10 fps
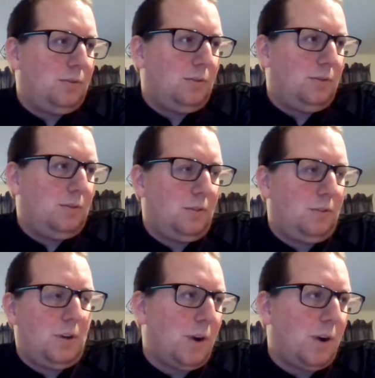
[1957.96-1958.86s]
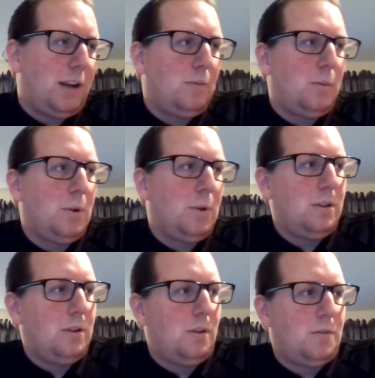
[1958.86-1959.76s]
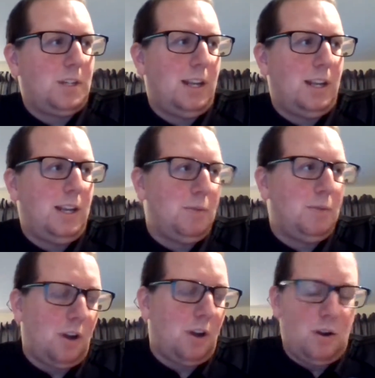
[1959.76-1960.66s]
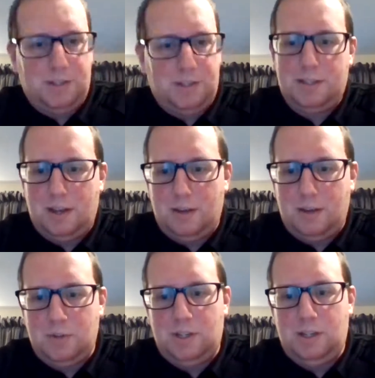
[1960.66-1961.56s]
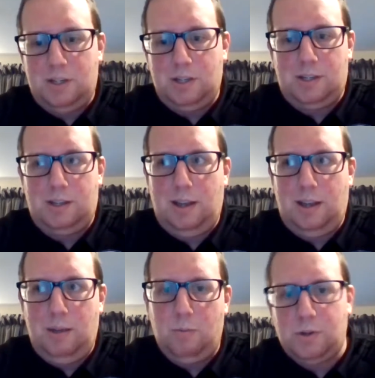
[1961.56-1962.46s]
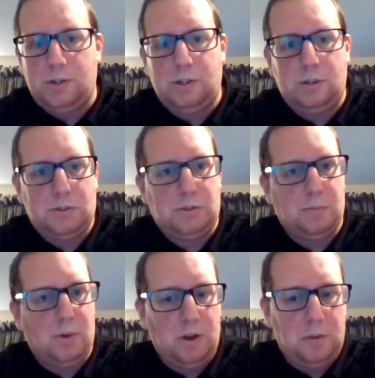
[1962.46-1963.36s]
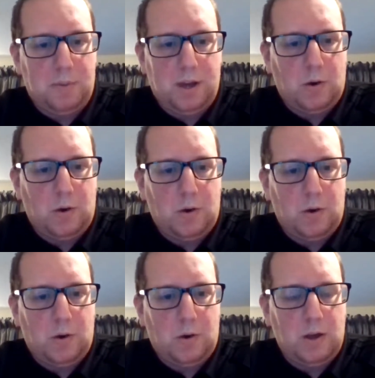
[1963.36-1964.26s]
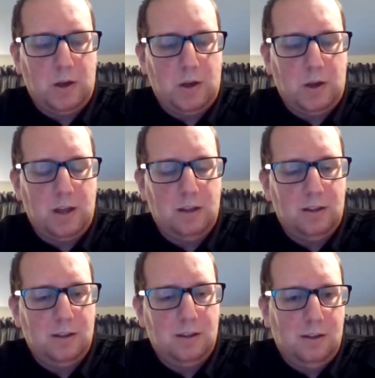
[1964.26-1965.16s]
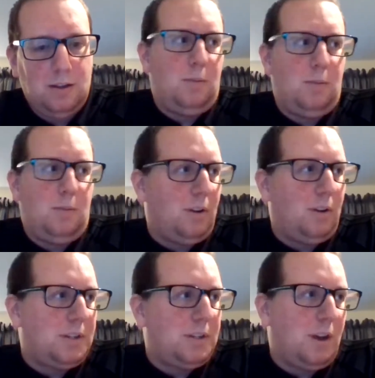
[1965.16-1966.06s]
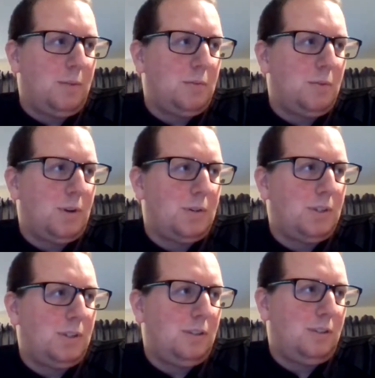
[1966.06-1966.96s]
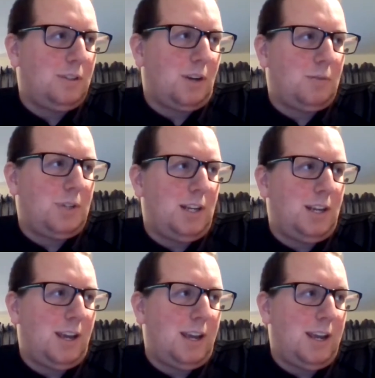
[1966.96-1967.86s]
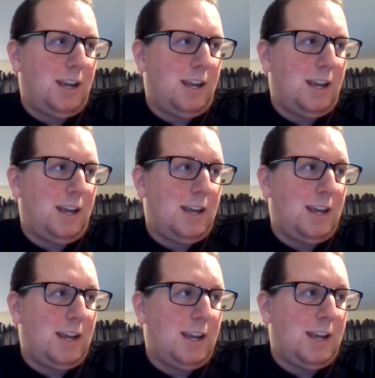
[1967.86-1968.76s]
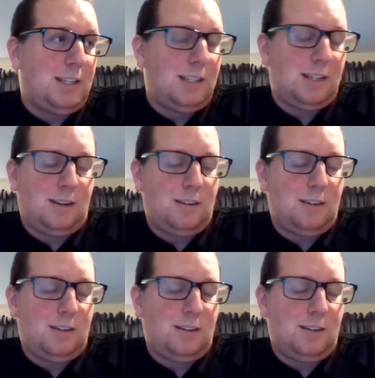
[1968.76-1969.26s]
criticize Dom Dwyer, but obviously he was overly physical at times, and he wasn't smart about it. A lot of the times, whereas Daryl Dike is, and I think